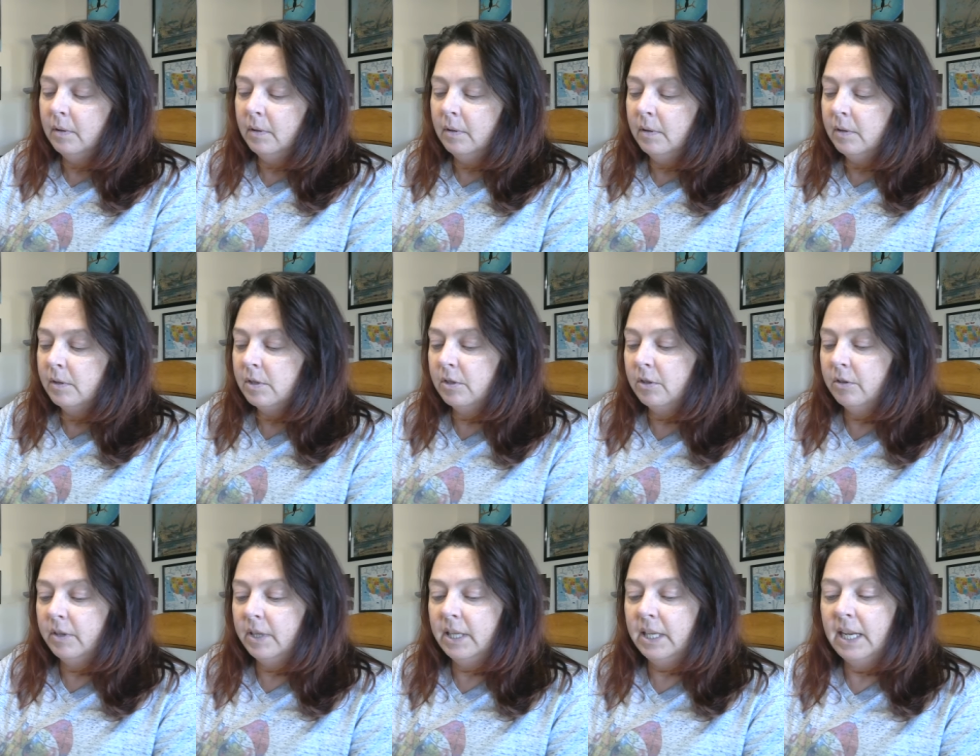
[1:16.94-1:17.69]

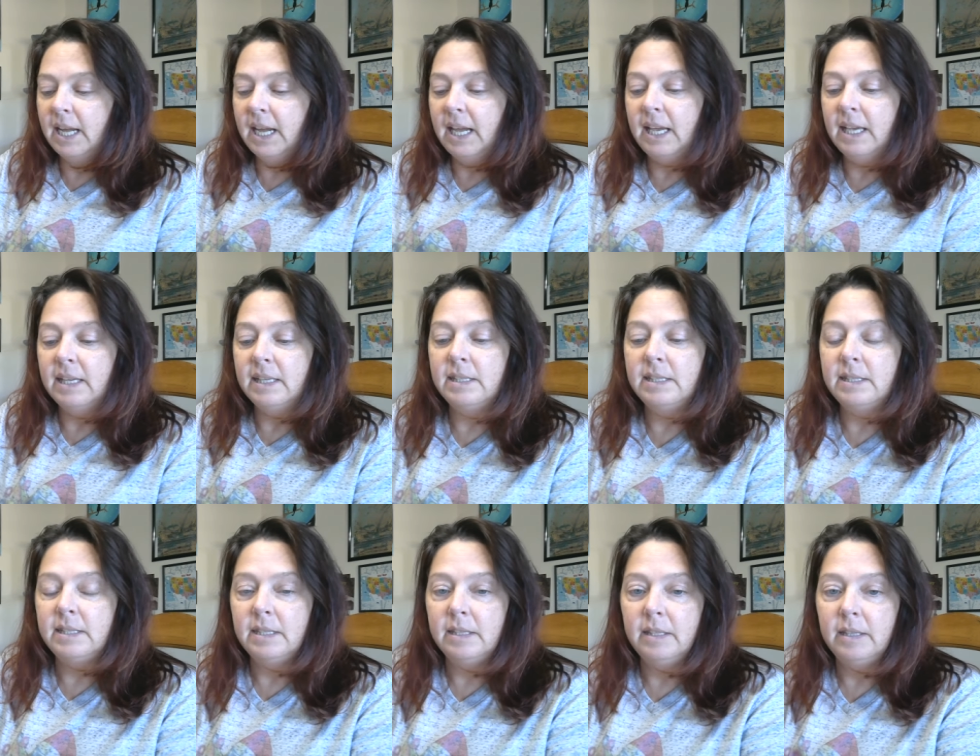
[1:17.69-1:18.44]
So it
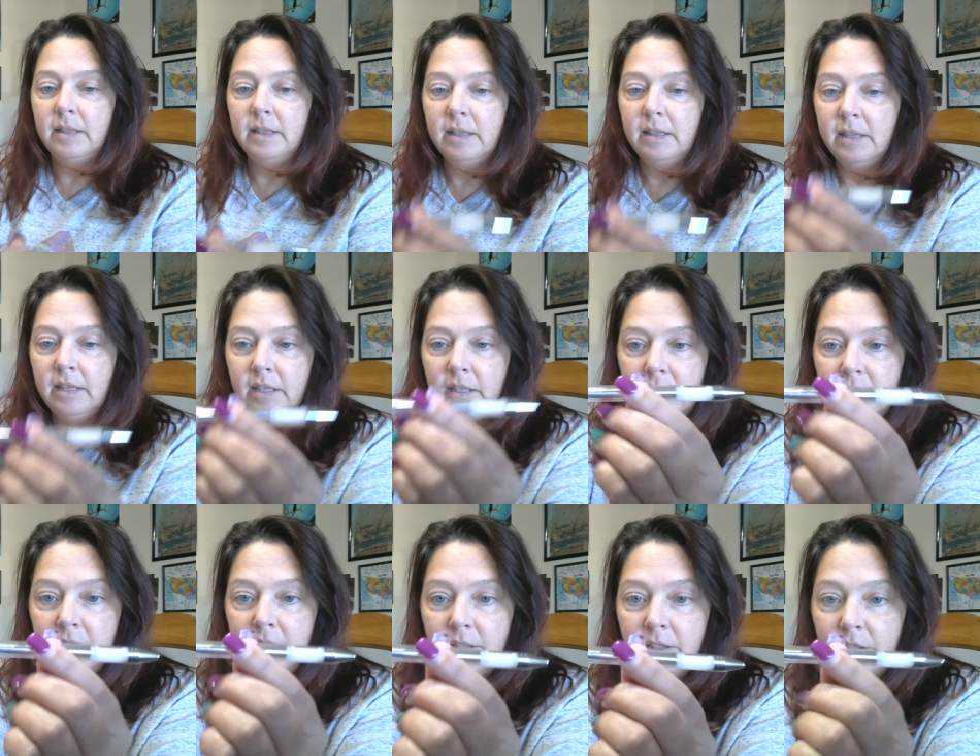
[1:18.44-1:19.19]
has the
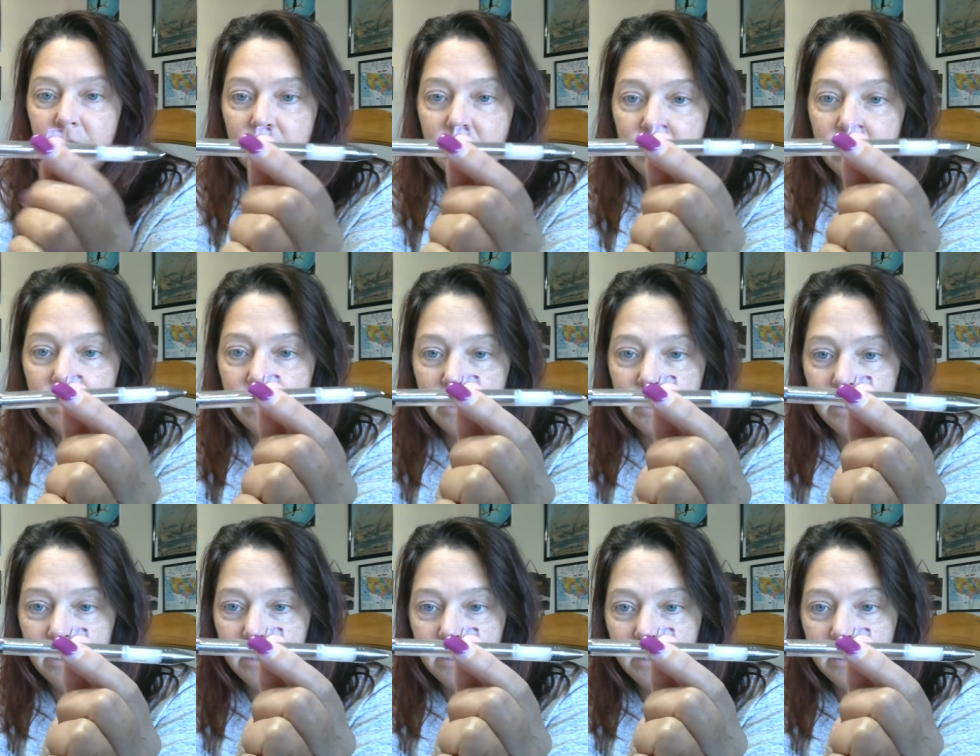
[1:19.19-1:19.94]
little
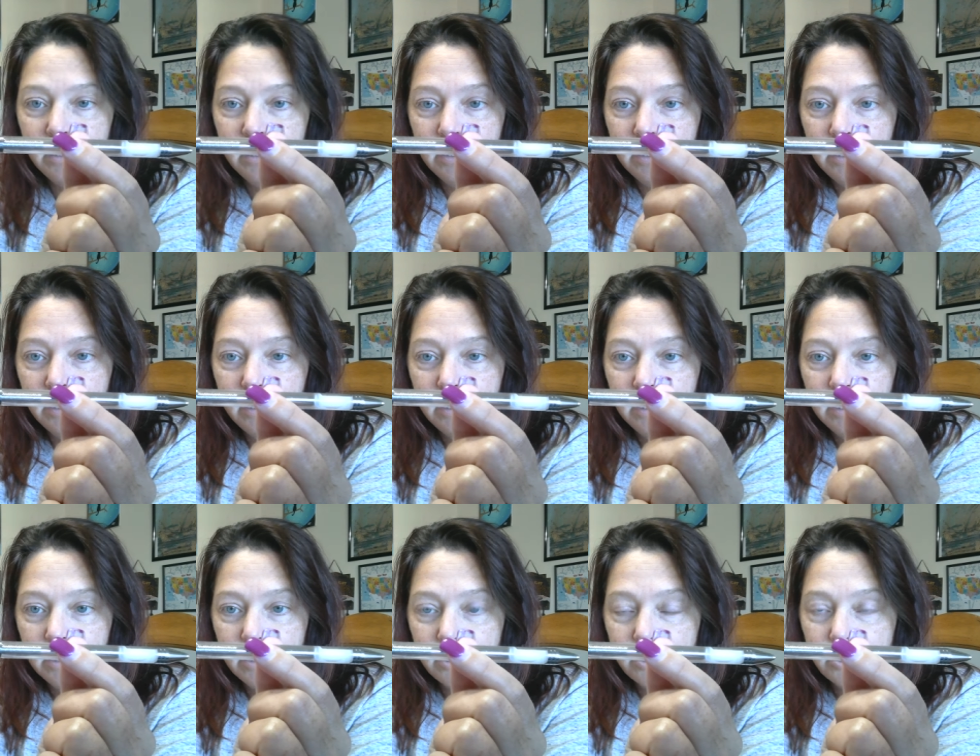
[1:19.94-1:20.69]

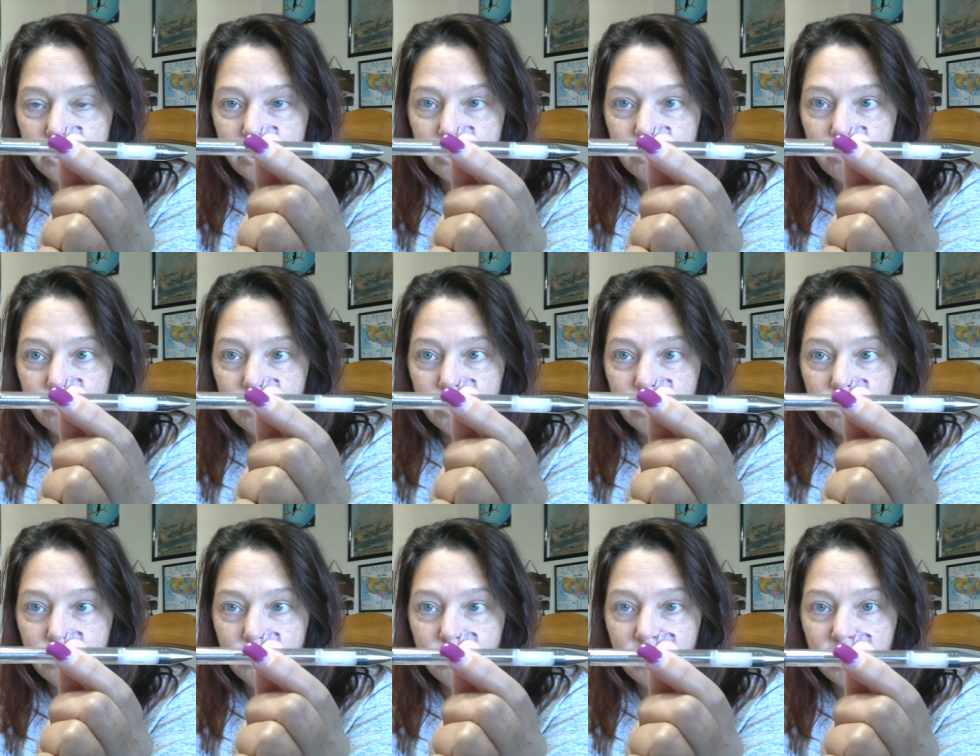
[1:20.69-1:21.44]

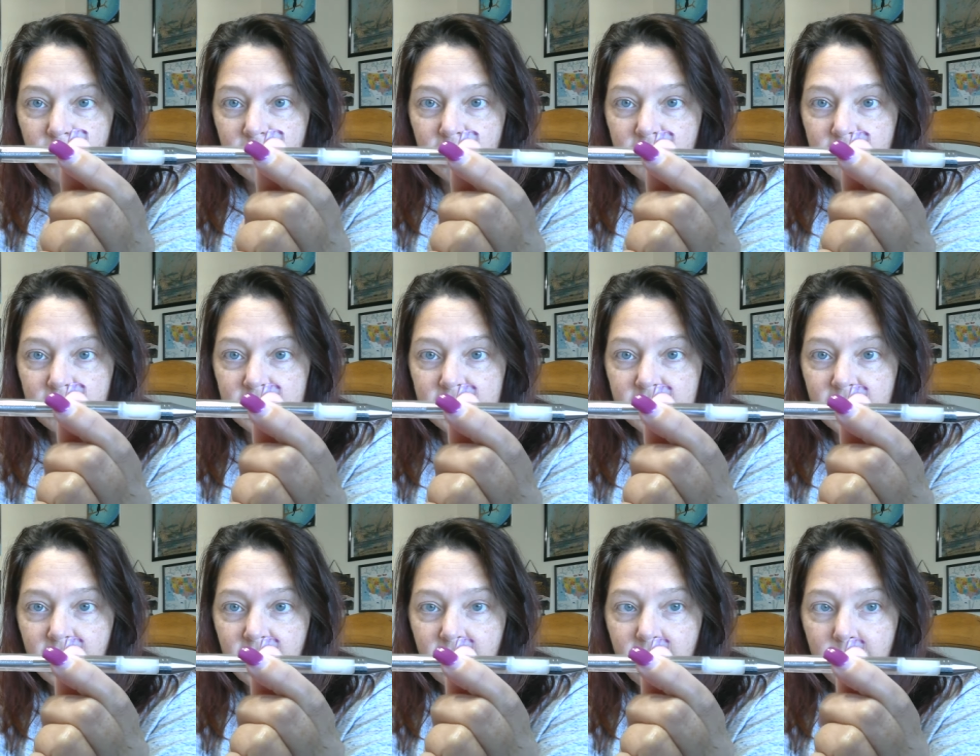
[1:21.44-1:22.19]
screw on the
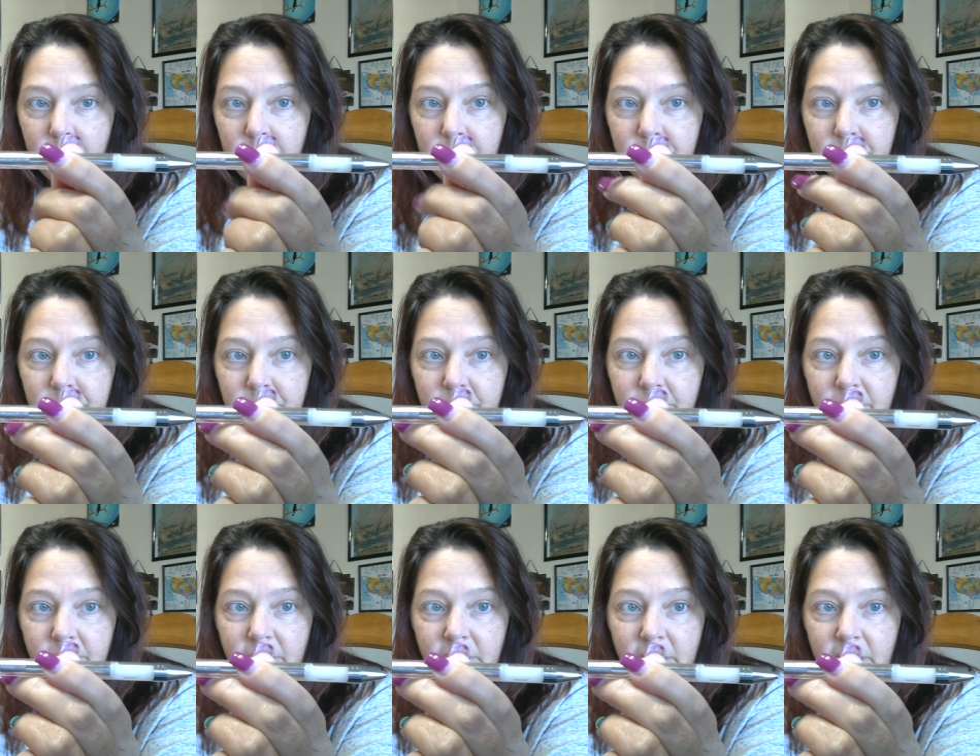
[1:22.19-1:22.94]
top,
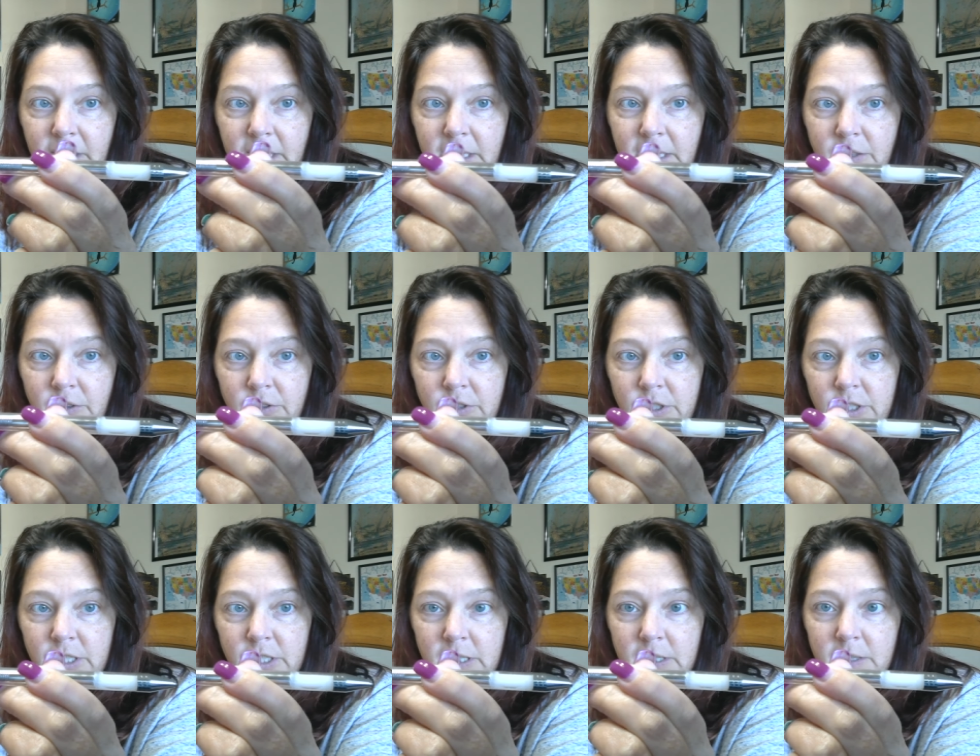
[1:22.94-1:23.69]
and you
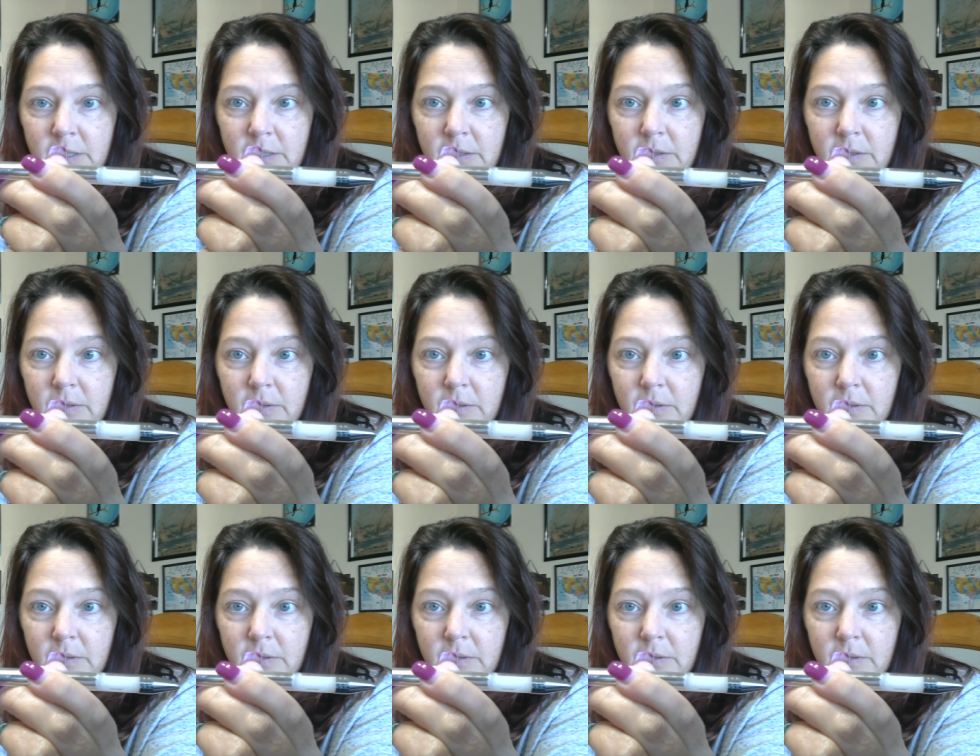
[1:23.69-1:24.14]
just,